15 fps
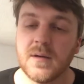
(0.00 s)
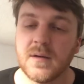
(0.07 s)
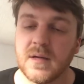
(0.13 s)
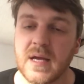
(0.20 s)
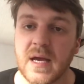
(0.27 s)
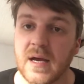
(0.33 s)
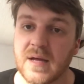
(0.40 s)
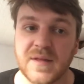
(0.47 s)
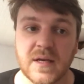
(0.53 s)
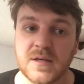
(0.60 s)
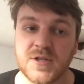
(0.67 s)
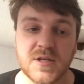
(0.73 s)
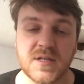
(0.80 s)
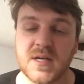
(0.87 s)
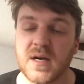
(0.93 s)
Yeah, I think
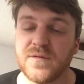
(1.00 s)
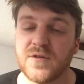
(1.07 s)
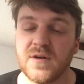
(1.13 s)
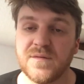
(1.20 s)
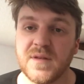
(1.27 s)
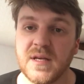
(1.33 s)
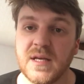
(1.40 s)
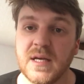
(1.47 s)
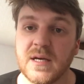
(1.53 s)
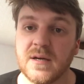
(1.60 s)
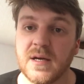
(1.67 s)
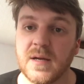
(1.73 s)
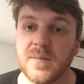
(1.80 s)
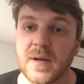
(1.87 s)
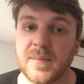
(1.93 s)
it's just cover of the year
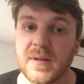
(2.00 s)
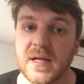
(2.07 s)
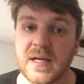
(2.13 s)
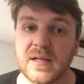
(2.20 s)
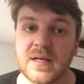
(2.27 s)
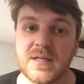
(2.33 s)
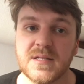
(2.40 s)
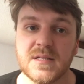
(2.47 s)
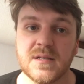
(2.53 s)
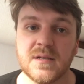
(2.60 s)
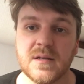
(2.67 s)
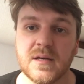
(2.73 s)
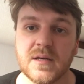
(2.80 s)
in my playlist.